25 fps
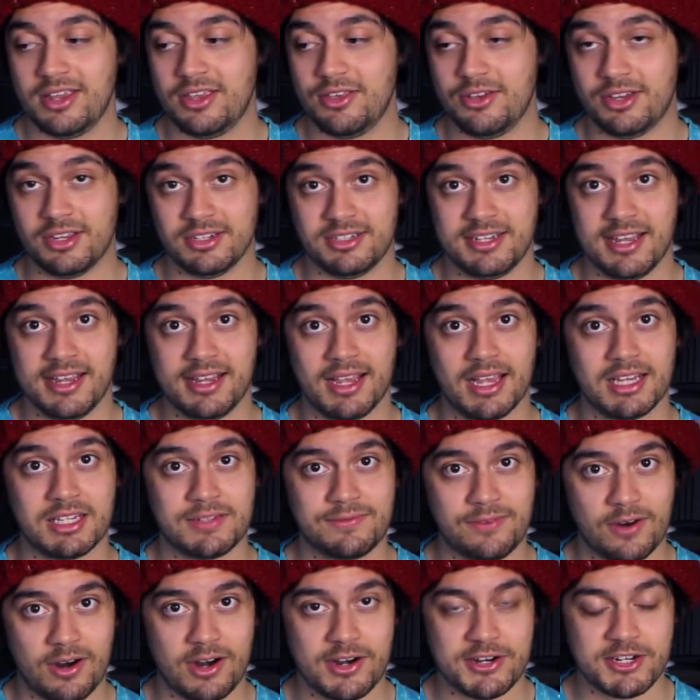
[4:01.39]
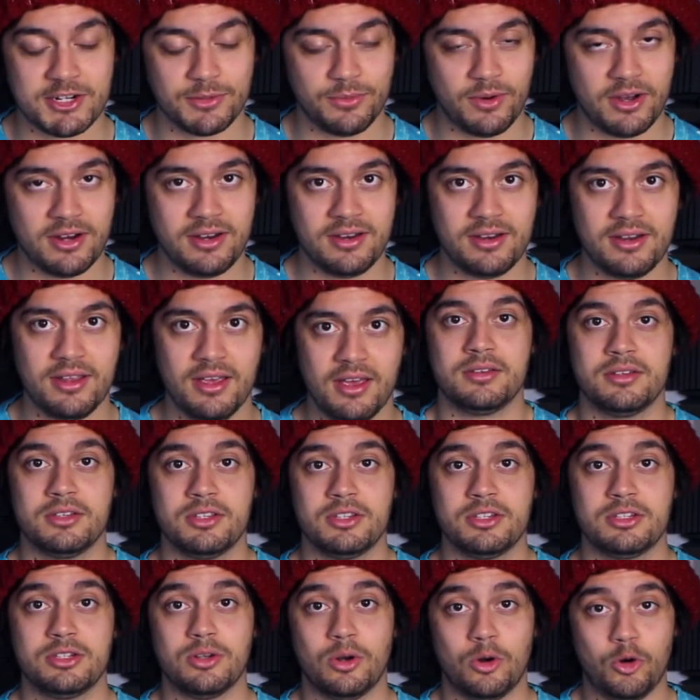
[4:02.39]
You can take it as far as you want.
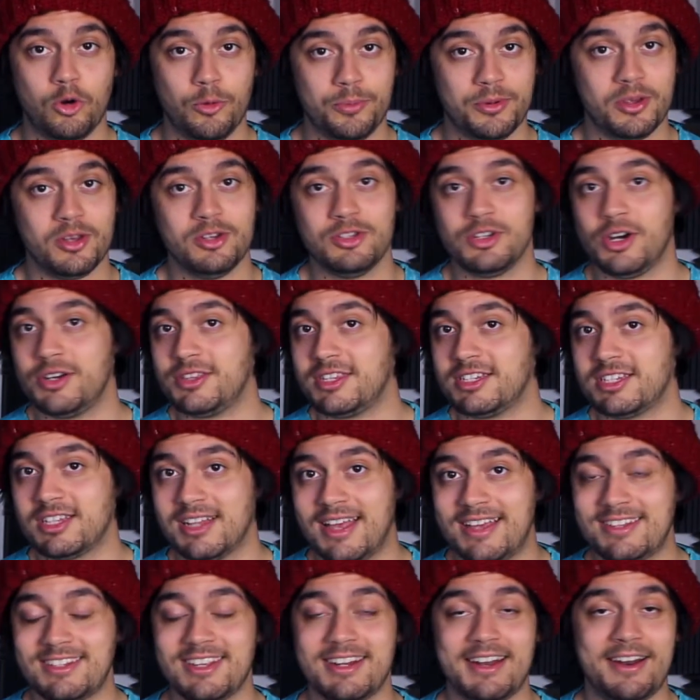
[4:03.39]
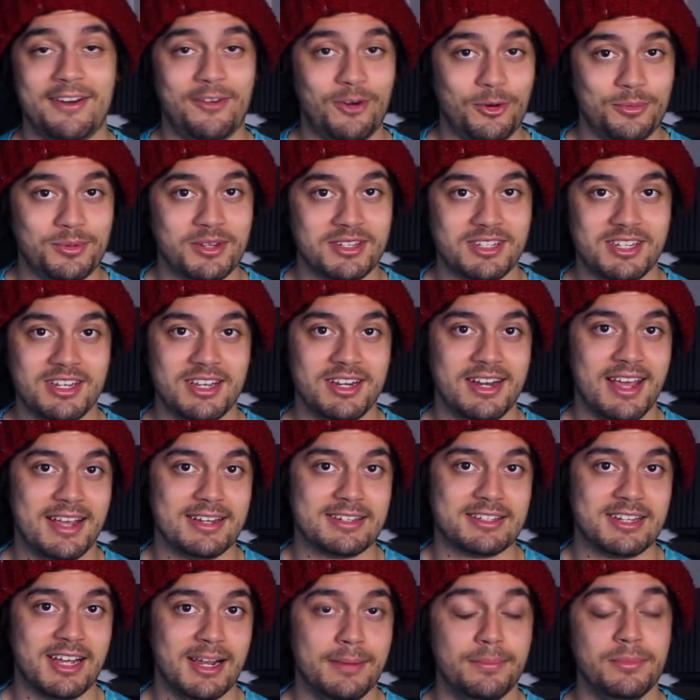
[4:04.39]
So I hope you enjoyed this lesson and I hope to see you
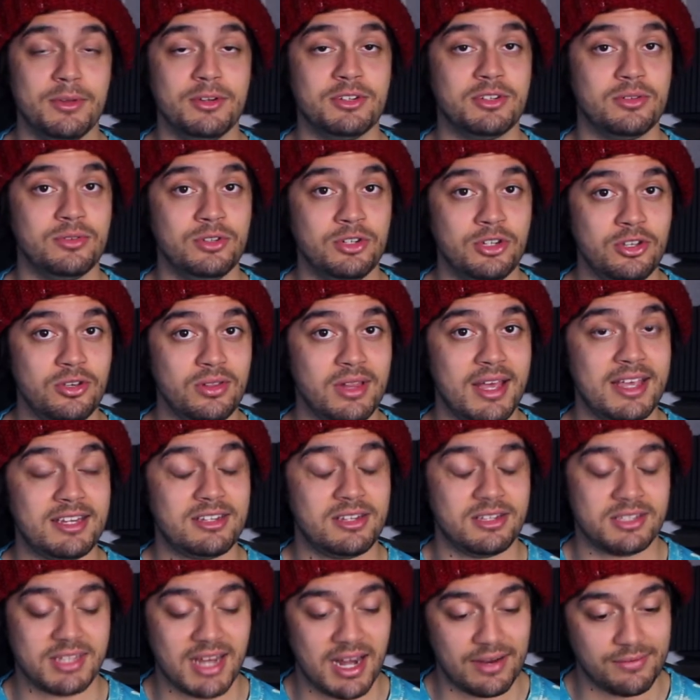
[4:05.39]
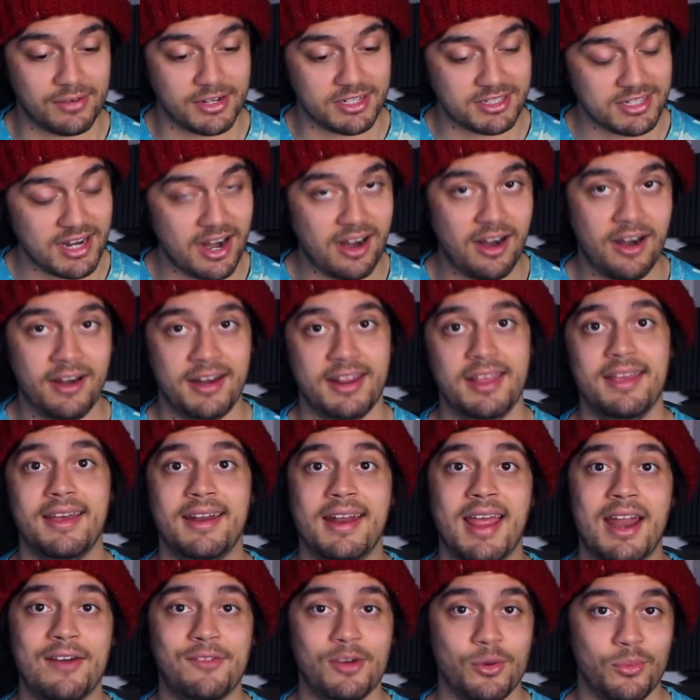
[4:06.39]
next time. There's new lessons every Saturday
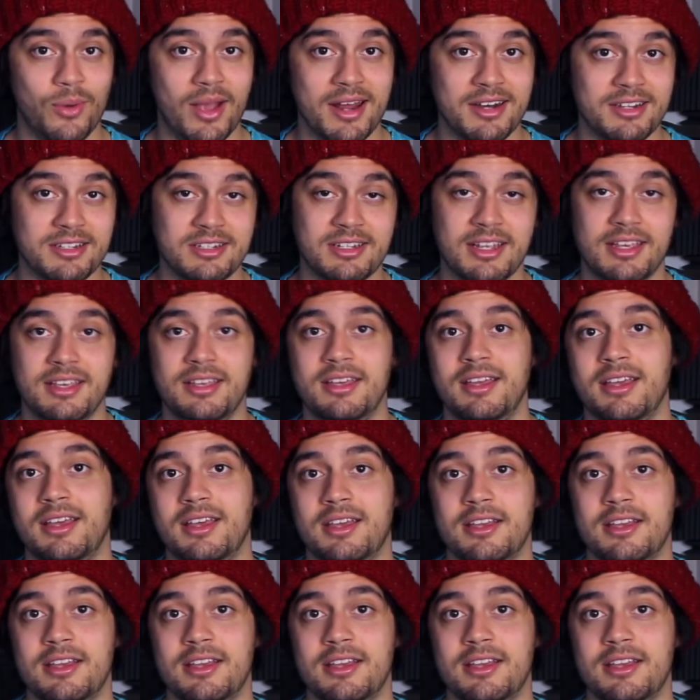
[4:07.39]
and every Wednesday.